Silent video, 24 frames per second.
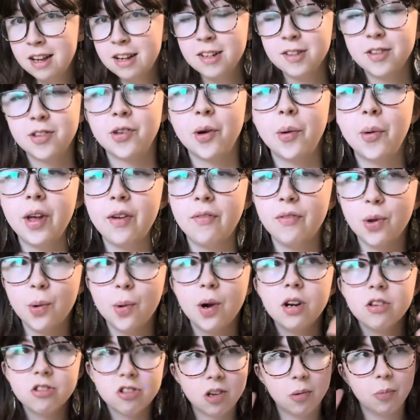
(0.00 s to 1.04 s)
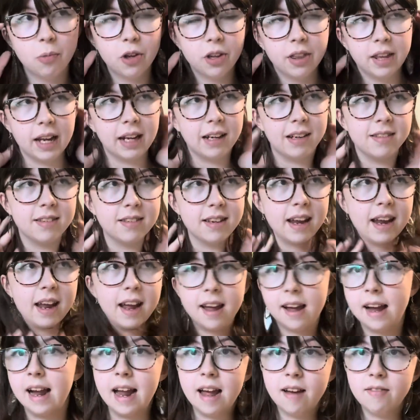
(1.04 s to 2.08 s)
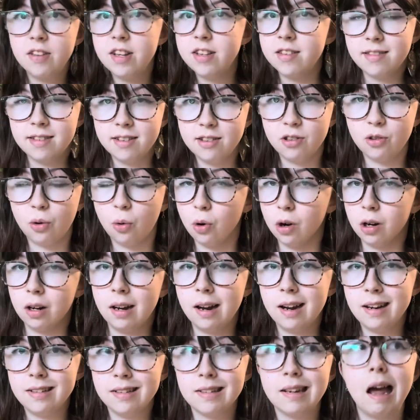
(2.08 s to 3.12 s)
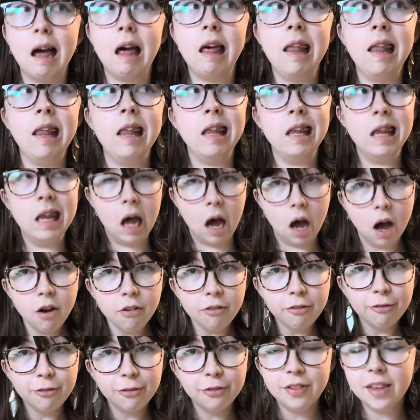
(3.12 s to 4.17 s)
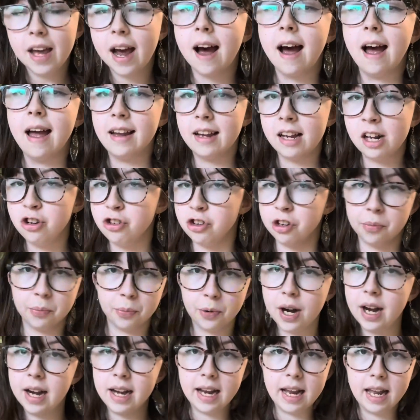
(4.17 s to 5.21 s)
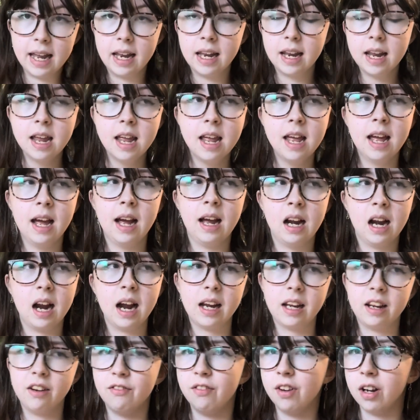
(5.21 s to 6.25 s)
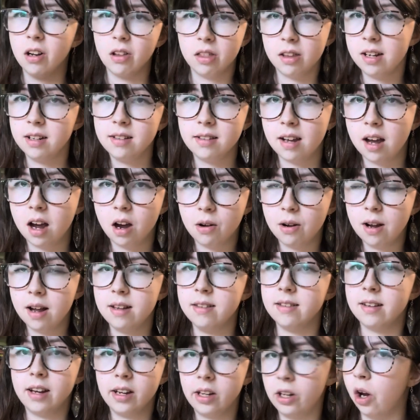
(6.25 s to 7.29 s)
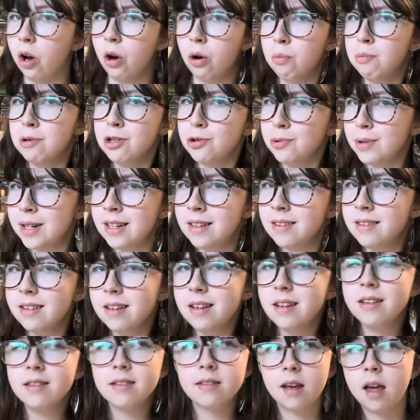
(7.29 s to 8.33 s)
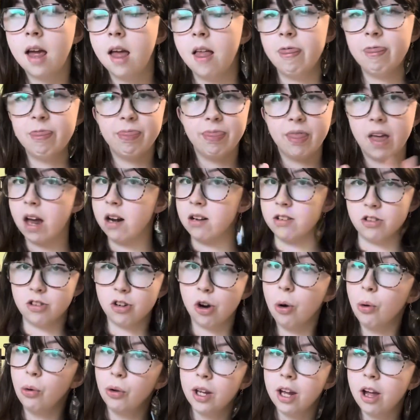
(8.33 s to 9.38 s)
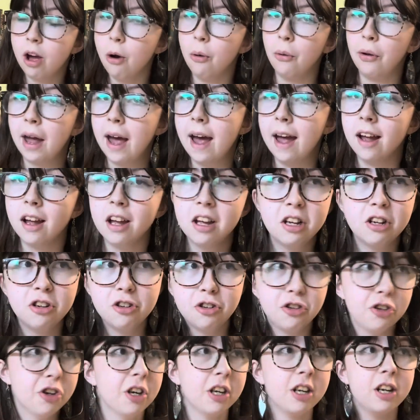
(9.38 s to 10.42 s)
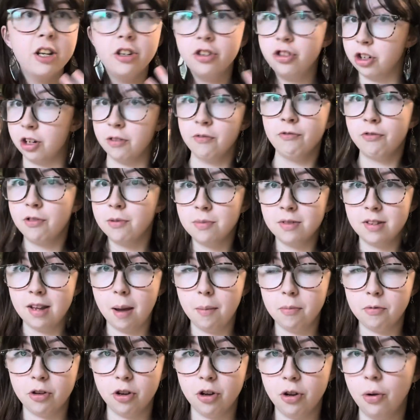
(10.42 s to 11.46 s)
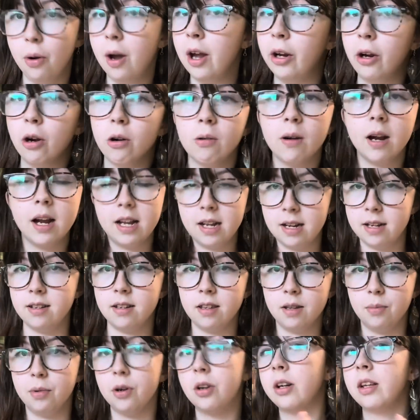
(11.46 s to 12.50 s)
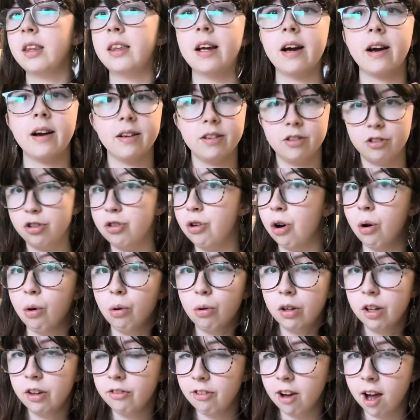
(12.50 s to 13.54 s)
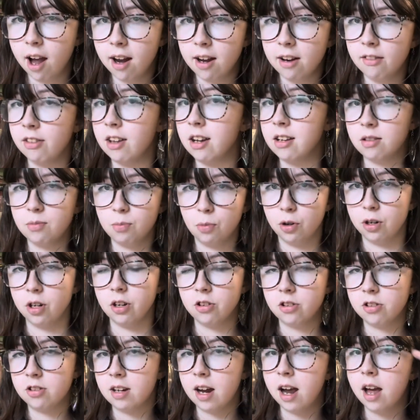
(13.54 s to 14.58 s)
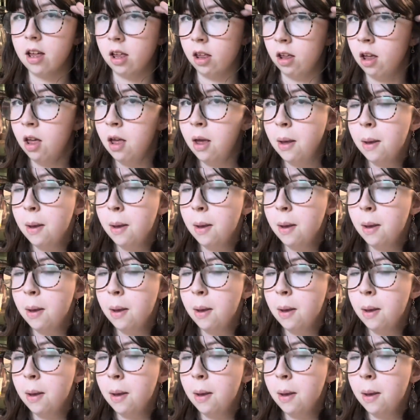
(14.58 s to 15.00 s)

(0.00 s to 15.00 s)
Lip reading: So if you are someone that can say, hey, I have these scenes organized enough that I can jump right in and I can figure things out as I go between scenes, that is totally okay. Sure, jump from step 2 and go right into the book. That is totally fine if that's more your style.